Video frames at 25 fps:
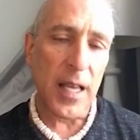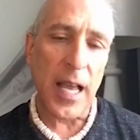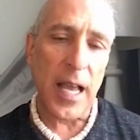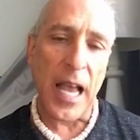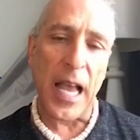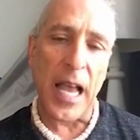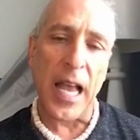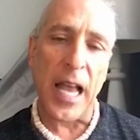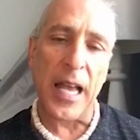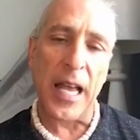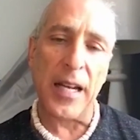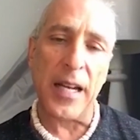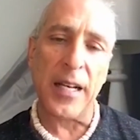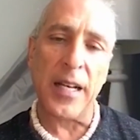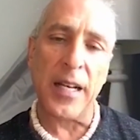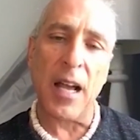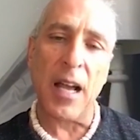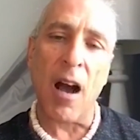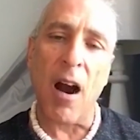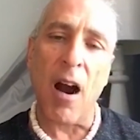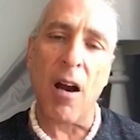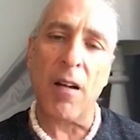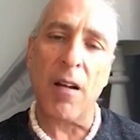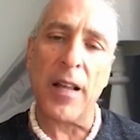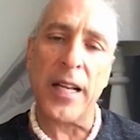And
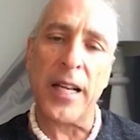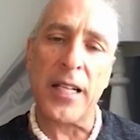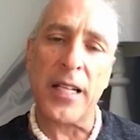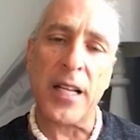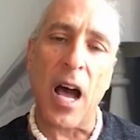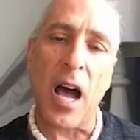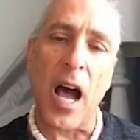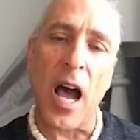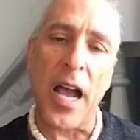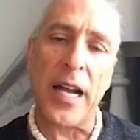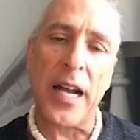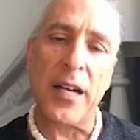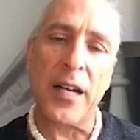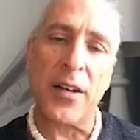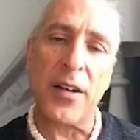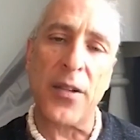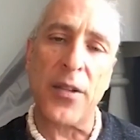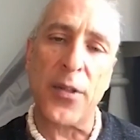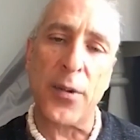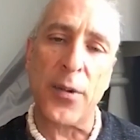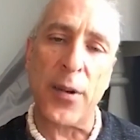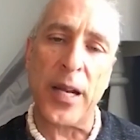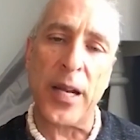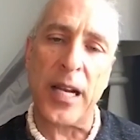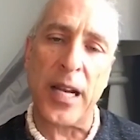Harley died
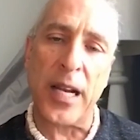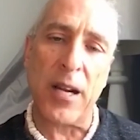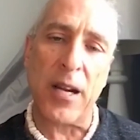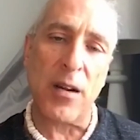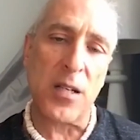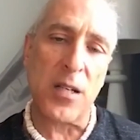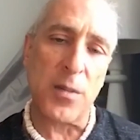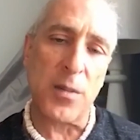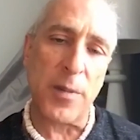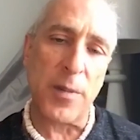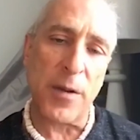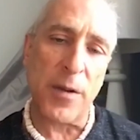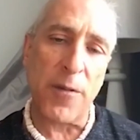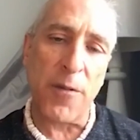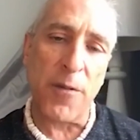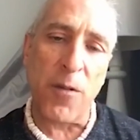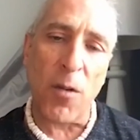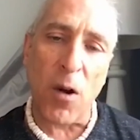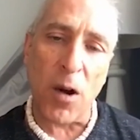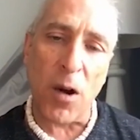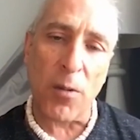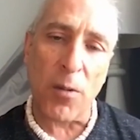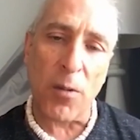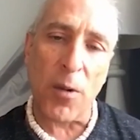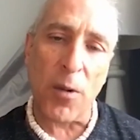3 years
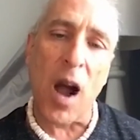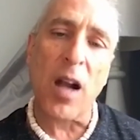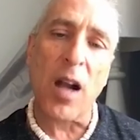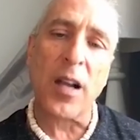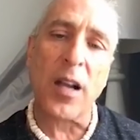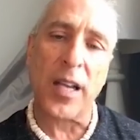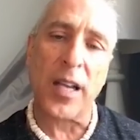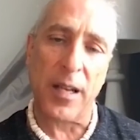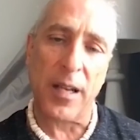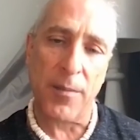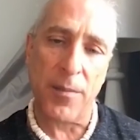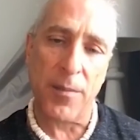before Rocky.